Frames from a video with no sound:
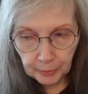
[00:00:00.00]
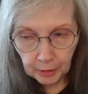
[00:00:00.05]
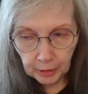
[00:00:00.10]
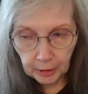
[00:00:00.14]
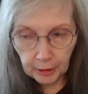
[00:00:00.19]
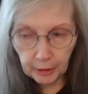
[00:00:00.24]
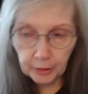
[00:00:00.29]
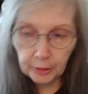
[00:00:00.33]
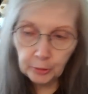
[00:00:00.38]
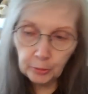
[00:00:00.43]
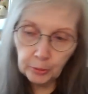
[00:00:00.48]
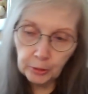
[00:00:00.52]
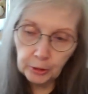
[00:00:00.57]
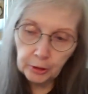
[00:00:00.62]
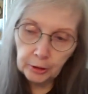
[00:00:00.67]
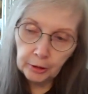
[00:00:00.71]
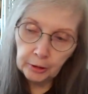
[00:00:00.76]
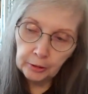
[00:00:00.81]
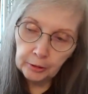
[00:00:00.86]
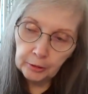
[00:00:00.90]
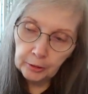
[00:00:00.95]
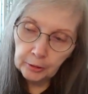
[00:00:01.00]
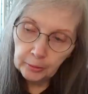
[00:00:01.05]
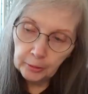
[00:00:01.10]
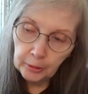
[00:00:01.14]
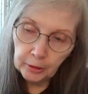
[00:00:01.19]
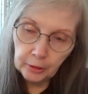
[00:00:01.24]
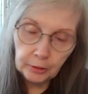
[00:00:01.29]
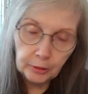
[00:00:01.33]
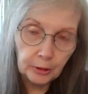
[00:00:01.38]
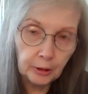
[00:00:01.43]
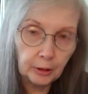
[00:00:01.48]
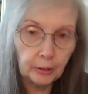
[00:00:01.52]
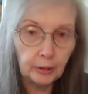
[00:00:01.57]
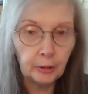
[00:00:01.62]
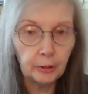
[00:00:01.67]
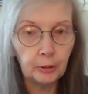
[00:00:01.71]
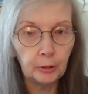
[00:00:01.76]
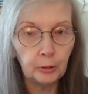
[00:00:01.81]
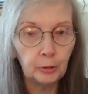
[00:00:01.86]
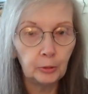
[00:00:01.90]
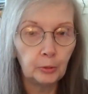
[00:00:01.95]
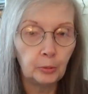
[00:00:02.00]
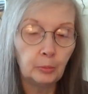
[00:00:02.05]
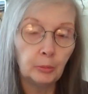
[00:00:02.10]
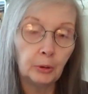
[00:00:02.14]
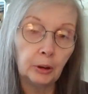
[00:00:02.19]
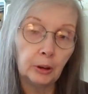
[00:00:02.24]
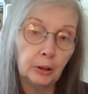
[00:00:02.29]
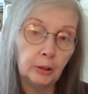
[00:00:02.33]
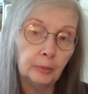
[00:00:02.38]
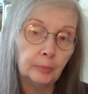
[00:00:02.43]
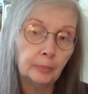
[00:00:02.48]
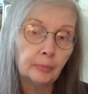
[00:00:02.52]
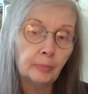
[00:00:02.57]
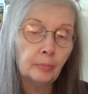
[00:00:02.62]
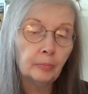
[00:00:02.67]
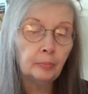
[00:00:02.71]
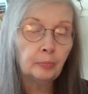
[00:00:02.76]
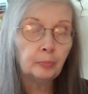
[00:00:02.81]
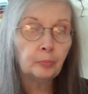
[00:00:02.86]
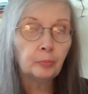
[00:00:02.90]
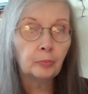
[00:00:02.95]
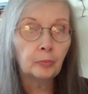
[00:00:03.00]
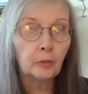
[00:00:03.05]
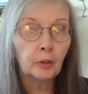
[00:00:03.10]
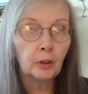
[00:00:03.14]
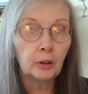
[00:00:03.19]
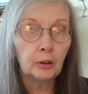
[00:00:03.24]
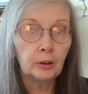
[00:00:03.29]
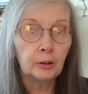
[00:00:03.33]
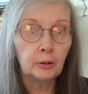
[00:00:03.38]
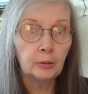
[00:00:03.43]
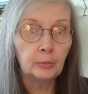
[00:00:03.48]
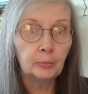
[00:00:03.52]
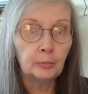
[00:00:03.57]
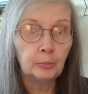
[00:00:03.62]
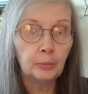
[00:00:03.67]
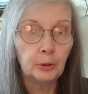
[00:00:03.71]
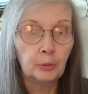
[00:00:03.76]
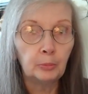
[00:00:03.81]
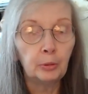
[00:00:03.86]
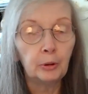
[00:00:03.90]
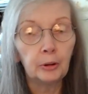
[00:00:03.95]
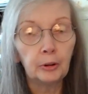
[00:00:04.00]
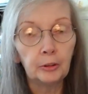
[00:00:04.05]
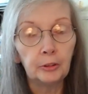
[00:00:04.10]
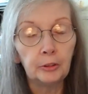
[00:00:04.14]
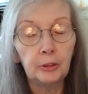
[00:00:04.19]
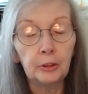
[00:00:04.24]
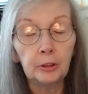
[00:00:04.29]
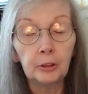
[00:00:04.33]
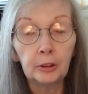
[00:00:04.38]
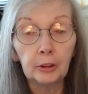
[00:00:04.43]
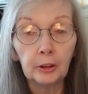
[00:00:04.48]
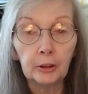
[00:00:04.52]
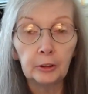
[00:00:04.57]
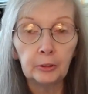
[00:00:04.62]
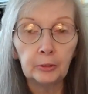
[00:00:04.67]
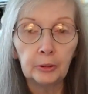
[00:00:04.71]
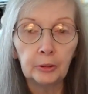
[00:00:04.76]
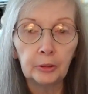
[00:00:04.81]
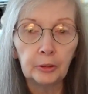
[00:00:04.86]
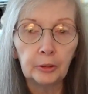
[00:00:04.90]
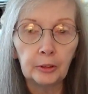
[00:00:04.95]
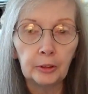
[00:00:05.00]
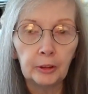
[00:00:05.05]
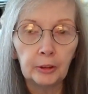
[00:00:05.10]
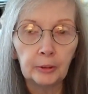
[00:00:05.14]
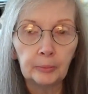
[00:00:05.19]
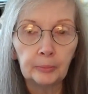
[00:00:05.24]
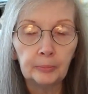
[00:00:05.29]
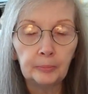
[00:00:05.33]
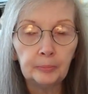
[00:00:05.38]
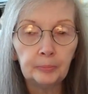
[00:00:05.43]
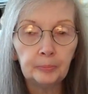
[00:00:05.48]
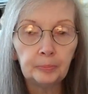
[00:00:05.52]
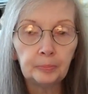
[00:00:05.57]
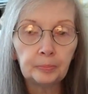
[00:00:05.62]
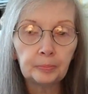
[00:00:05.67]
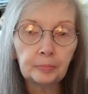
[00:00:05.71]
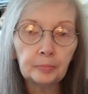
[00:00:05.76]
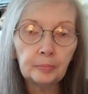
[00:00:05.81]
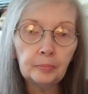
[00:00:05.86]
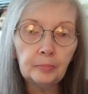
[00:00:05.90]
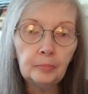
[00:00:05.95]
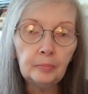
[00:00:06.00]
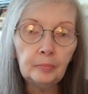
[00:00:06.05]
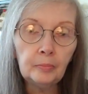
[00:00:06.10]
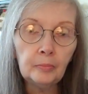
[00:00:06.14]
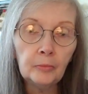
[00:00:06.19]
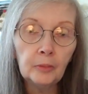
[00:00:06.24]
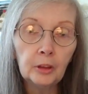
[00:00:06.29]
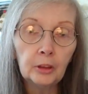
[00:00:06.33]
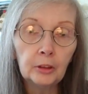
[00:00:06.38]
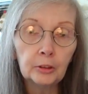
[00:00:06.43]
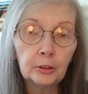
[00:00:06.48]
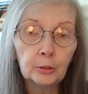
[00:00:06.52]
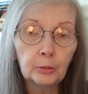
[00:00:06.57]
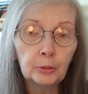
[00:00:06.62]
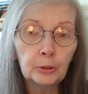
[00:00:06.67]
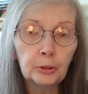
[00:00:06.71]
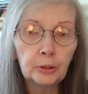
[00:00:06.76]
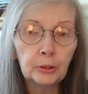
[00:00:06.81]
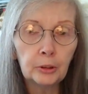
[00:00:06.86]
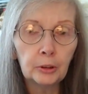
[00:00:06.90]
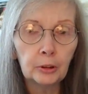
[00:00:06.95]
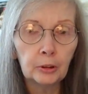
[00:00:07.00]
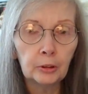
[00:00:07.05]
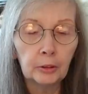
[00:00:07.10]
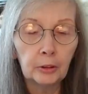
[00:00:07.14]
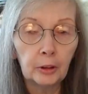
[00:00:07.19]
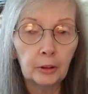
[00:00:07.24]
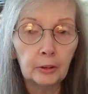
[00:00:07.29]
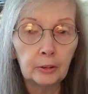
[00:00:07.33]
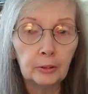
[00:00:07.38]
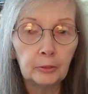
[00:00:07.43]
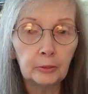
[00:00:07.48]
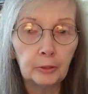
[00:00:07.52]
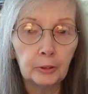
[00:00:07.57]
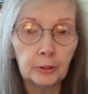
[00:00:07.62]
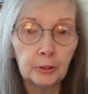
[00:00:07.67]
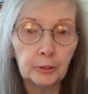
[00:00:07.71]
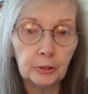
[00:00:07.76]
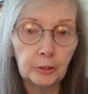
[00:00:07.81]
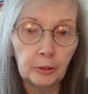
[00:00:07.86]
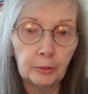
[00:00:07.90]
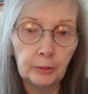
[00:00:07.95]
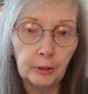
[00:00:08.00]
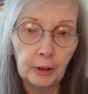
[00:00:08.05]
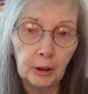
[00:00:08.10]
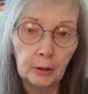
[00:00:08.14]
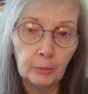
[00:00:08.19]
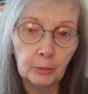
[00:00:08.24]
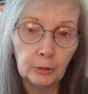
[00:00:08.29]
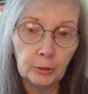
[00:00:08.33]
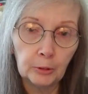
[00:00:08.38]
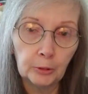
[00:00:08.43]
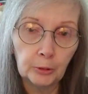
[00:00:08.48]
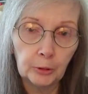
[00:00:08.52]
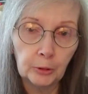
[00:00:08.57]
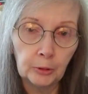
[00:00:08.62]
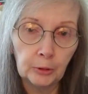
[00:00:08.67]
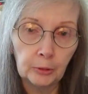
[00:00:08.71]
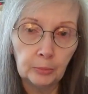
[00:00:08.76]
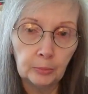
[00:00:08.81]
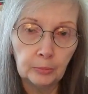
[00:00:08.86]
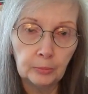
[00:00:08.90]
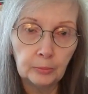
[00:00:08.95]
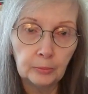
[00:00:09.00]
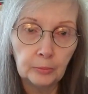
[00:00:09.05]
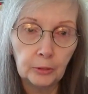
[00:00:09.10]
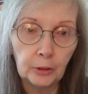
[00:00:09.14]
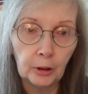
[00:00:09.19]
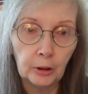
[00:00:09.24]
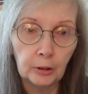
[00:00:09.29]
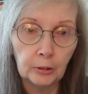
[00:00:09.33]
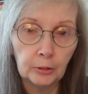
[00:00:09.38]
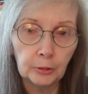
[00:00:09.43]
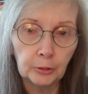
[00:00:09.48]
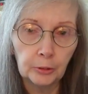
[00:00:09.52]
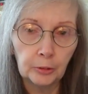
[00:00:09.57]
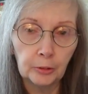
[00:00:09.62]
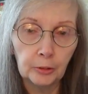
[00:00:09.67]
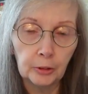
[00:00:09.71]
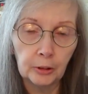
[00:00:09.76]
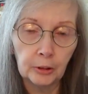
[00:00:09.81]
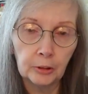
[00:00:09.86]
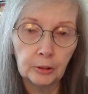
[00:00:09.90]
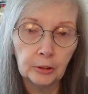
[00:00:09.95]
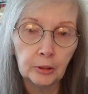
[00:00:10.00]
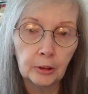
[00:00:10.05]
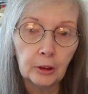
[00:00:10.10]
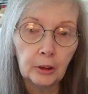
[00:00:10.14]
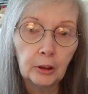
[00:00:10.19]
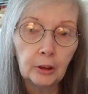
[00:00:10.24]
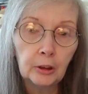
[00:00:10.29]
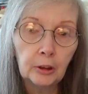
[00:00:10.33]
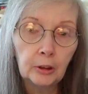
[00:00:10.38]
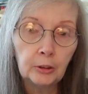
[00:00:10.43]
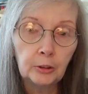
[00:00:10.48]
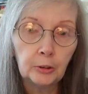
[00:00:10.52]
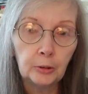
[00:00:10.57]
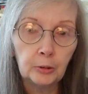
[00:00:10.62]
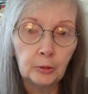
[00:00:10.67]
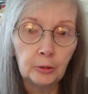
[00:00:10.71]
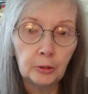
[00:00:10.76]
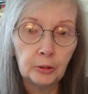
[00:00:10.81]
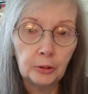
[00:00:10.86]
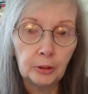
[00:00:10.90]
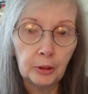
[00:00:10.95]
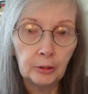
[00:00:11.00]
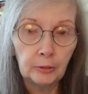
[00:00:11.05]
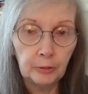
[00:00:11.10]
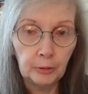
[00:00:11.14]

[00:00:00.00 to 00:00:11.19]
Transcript: Last weekend, now this had nothing to do with money, but part of the decluttering thing is we sent a lot of our stuffed animals and dolls and things to the St.